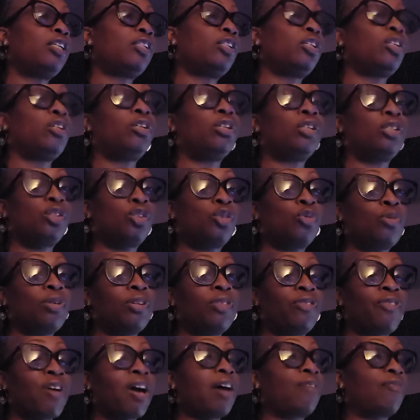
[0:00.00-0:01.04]
to
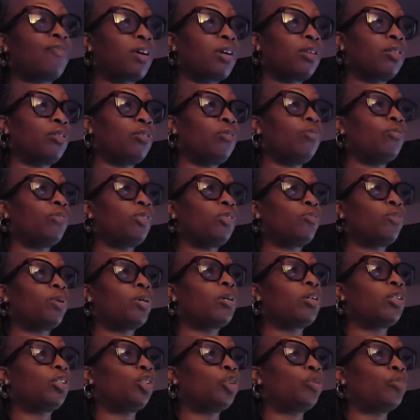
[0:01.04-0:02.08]
25 are youth,
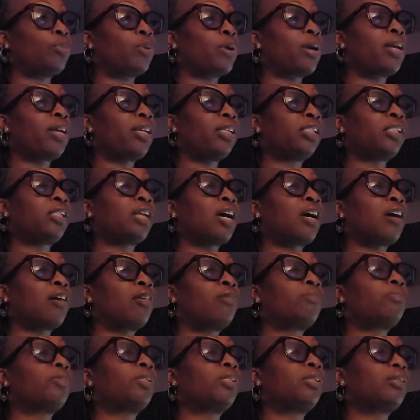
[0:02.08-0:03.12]
because your brain
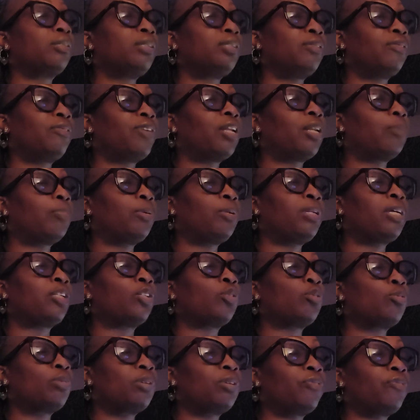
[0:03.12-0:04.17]
starts developing at
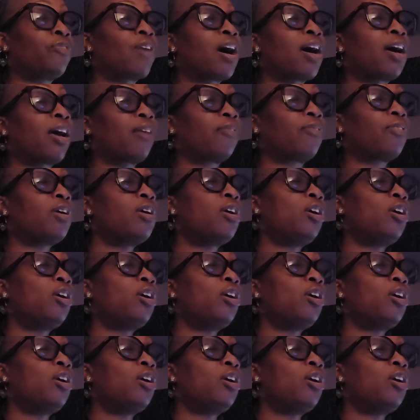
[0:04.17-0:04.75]
25.